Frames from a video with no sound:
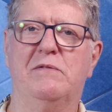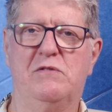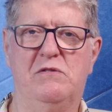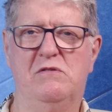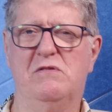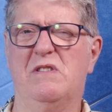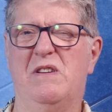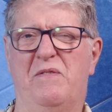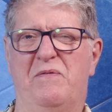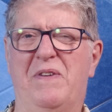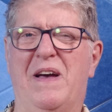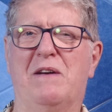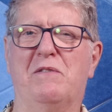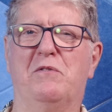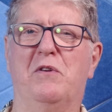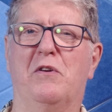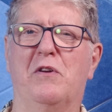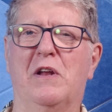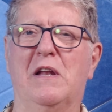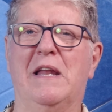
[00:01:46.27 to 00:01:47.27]
It's usually found
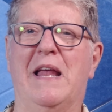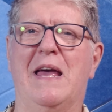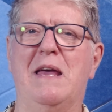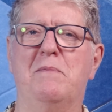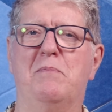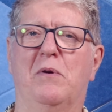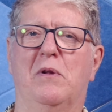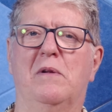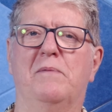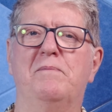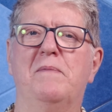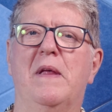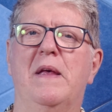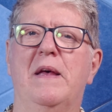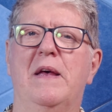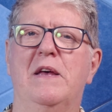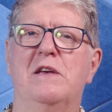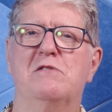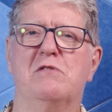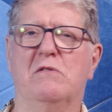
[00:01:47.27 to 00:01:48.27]
on a label.
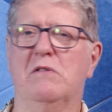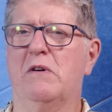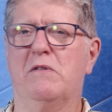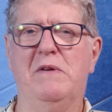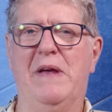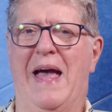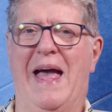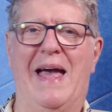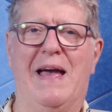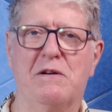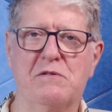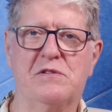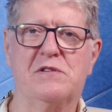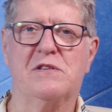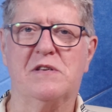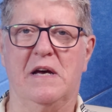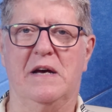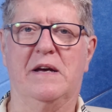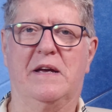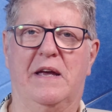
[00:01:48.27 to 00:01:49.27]
So although your house
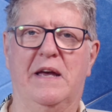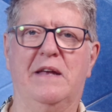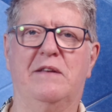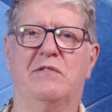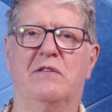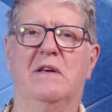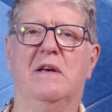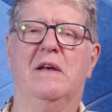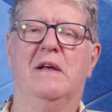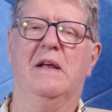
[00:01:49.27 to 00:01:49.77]
circuit,